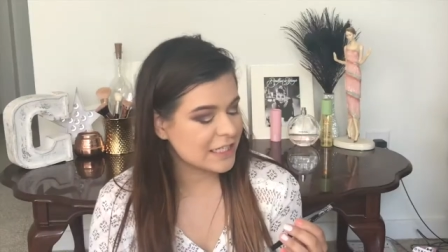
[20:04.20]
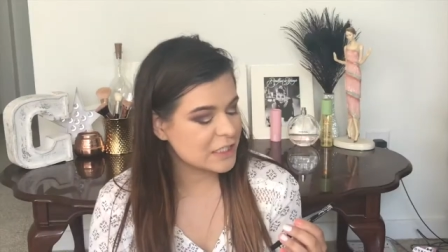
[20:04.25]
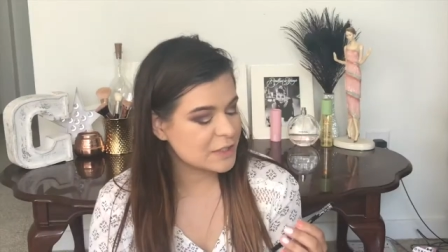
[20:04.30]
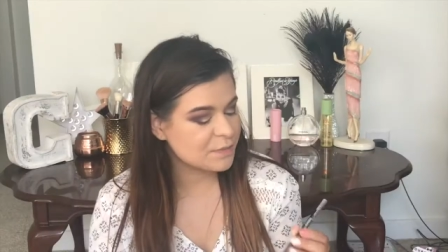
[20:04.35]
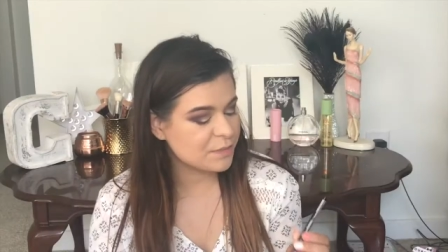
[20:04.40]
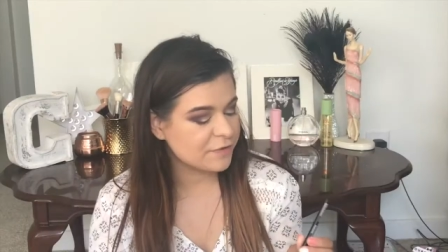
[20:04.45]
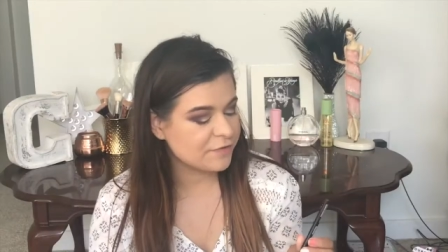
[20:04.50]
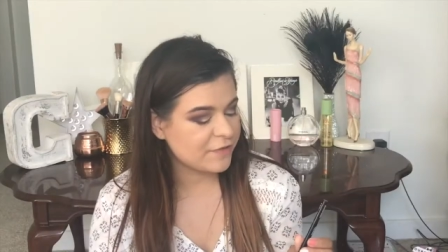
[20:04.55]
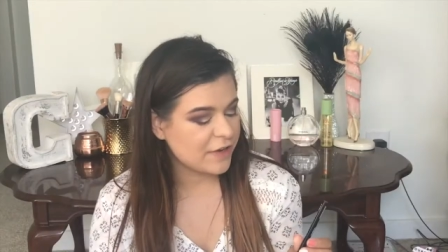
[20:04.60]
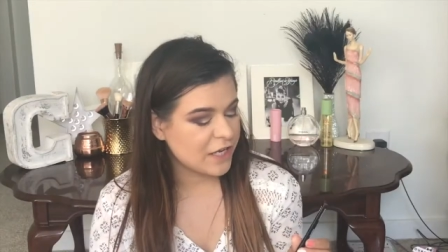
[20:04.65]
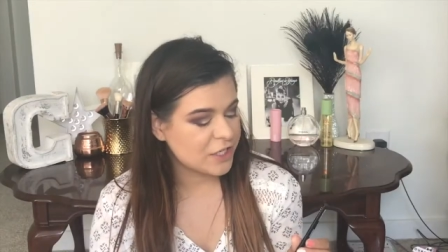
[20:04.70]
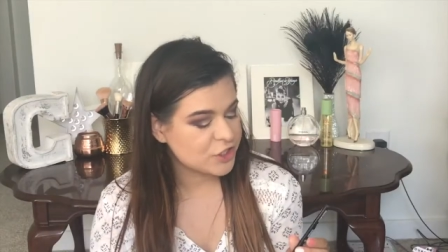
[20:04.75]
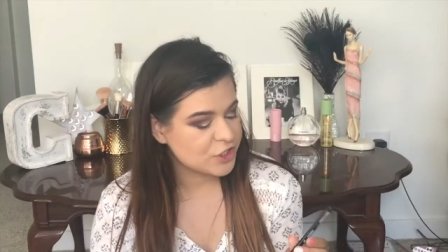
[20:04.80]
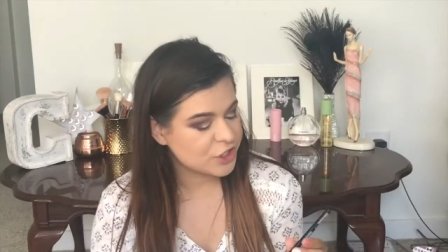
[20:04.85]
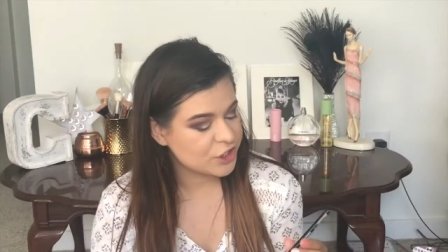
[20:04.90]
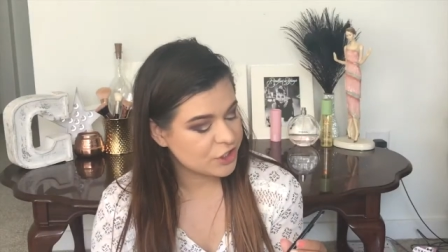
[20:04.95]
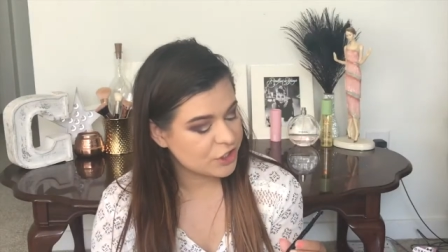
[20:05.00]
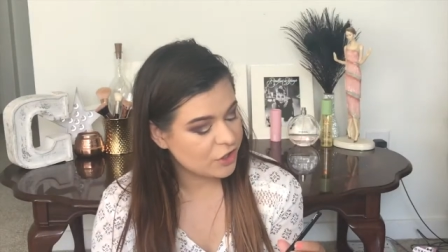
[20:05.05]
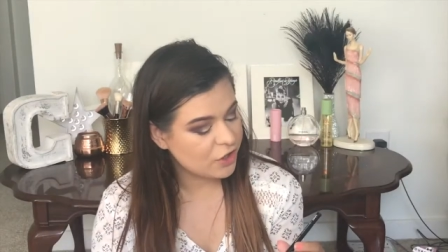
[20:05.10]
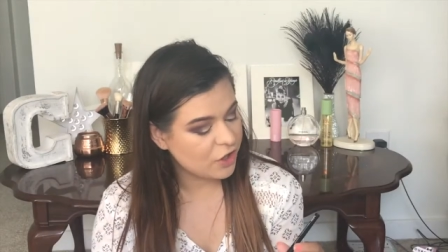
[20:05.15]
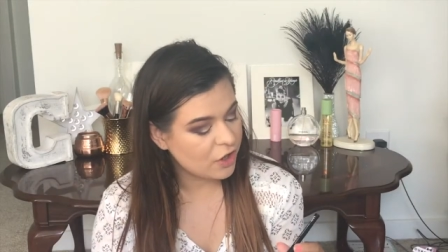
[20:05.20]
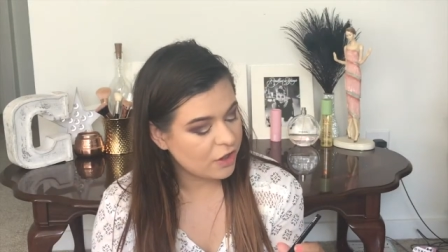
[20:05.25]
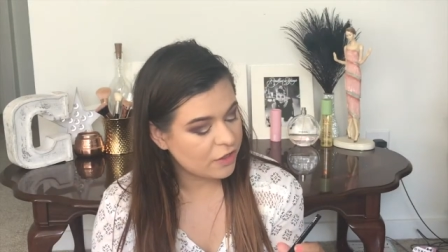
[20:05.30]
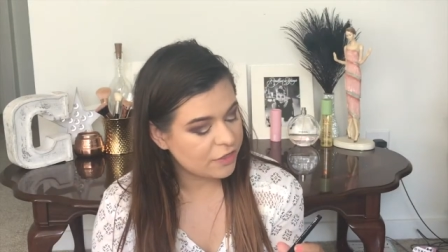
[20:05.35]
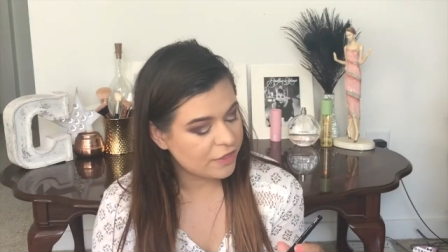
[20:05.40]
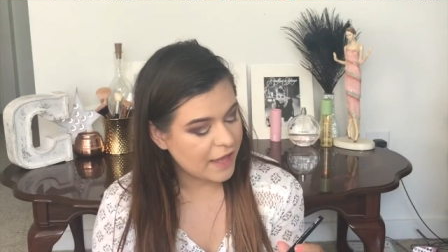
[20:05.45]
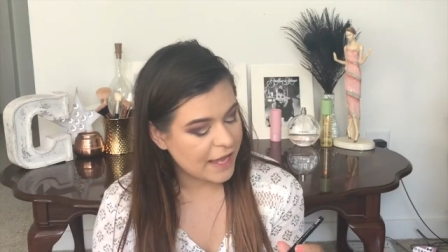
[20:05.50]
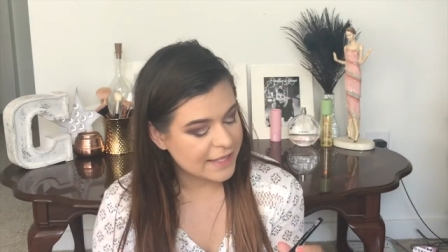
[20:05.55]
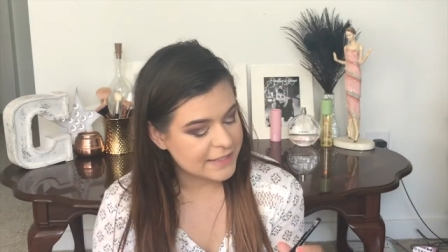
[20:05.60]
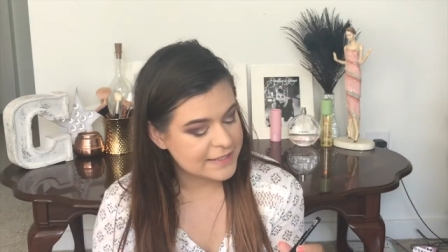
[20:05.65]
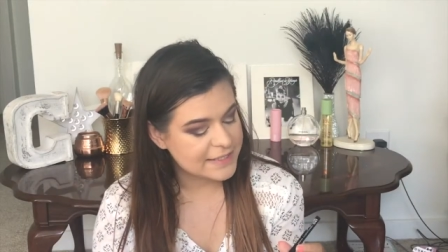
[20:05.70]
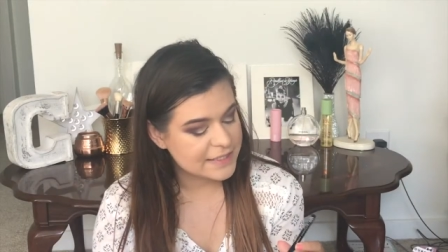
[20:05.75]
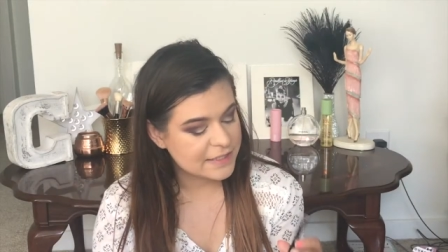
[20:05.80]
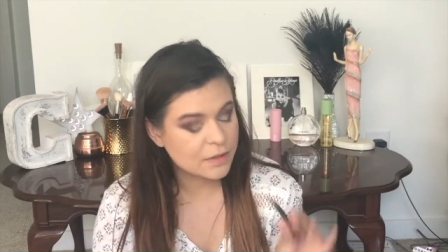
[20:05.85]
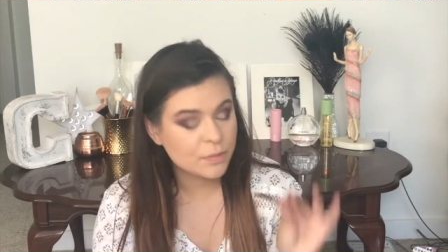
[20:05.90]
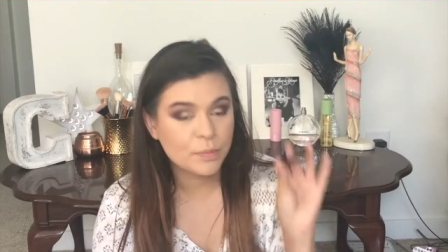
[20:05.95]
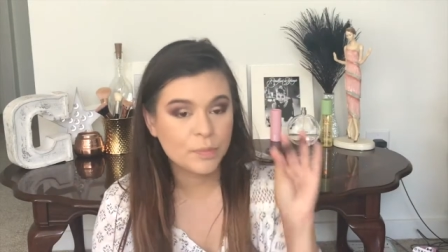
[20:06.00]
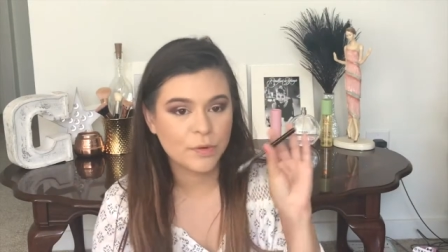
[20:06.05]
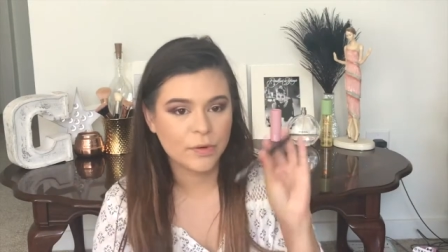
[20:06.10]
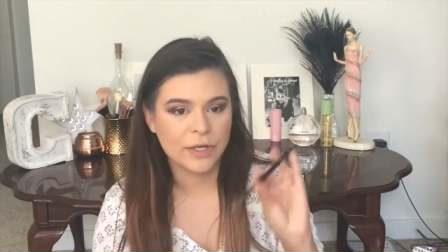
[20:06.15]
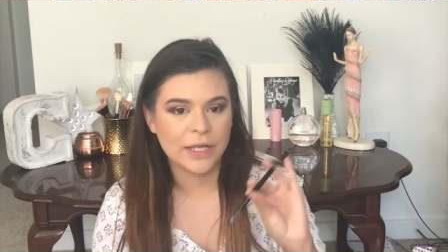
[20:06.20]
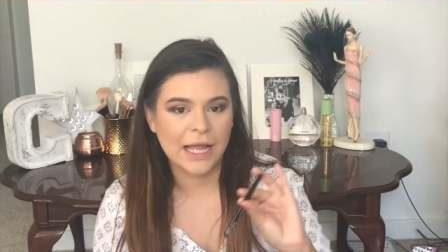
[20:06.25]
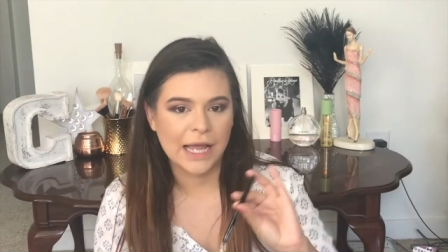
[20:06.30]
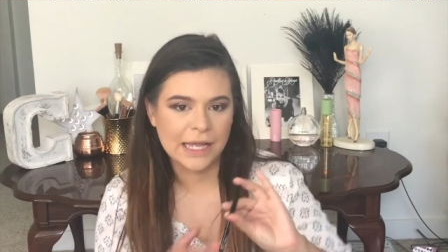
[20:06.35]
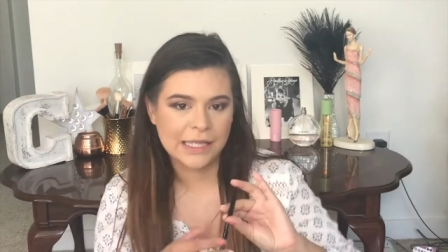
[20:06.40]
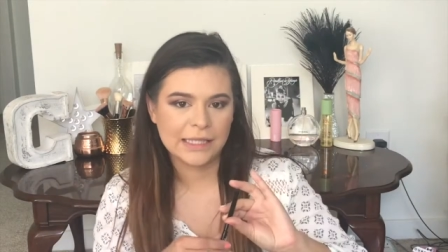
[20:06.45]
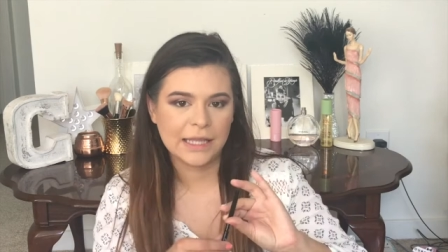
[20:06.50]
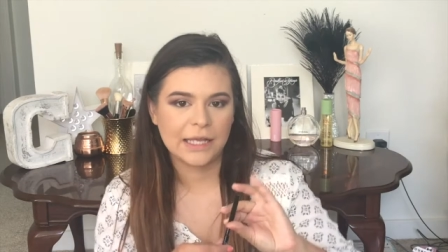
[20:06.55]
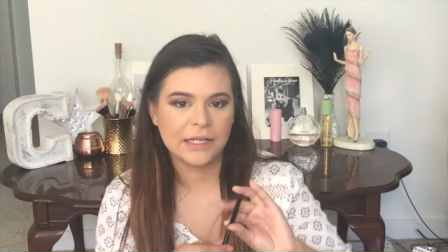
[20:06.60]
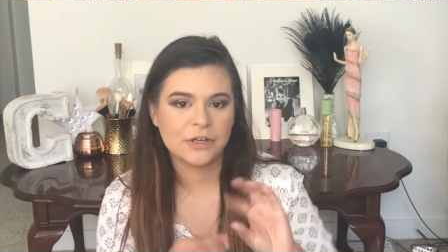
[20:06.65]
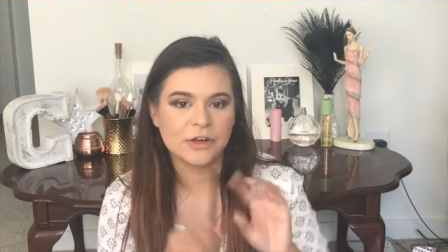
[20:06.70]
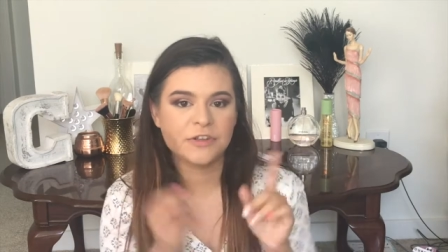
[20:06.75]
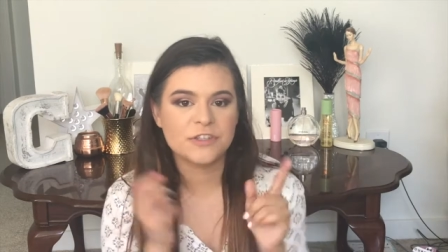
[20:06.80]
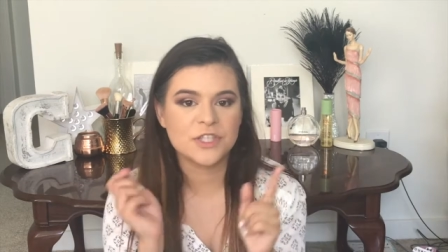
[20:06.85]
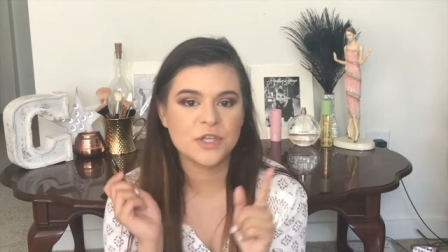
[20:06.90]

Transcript: NYX Professional That's the Point Eyeliner.